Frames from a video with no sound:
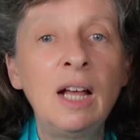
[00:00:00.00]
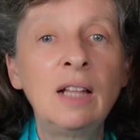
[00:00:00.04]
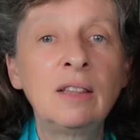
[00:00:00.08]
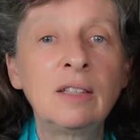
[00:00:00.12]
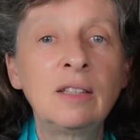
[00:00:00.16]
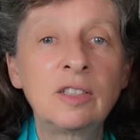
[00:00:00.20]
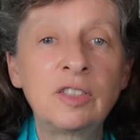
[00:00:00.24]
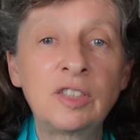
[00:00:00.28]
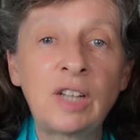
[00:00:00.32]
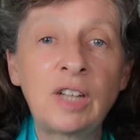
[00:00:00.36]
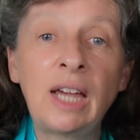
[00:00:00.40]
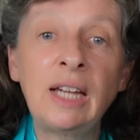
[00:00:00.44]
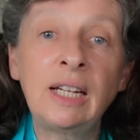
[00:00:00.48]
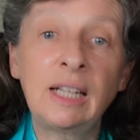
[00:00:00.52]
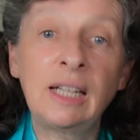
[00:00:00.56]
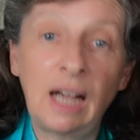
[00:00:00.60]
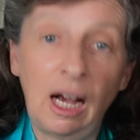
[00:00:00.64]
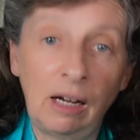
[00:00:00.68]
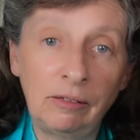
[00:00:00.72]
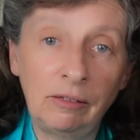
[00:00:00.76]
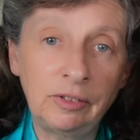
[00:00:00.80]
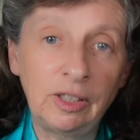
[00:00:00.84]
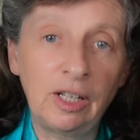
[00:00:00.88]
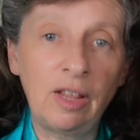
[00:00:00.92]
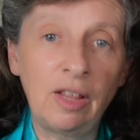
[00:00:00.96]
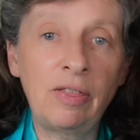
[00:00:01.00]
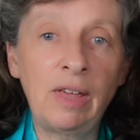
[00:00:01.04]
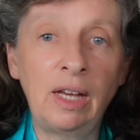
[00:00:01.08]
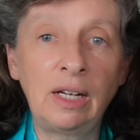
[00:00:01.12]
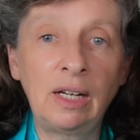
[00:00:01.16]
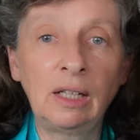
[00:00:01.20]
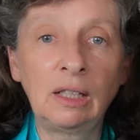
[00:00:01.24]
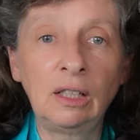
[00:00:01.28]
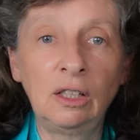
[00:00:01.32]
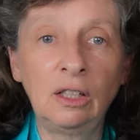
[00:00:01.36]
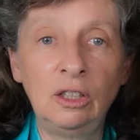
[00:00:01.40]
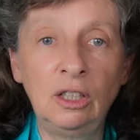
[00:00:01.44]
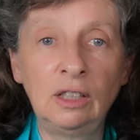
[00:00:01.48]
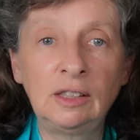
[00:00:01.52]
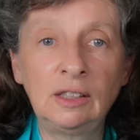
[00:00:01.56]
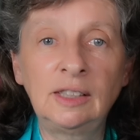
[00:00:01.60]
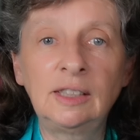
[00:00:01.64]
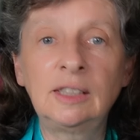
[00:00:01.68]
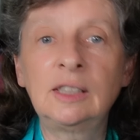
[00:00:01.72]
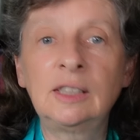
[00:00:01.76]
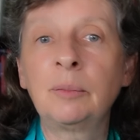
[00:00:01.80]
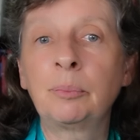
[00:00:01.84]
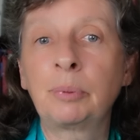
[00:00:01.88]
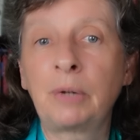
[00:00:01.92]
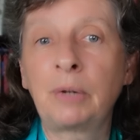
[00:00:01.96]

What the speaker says: the state governor then alerts the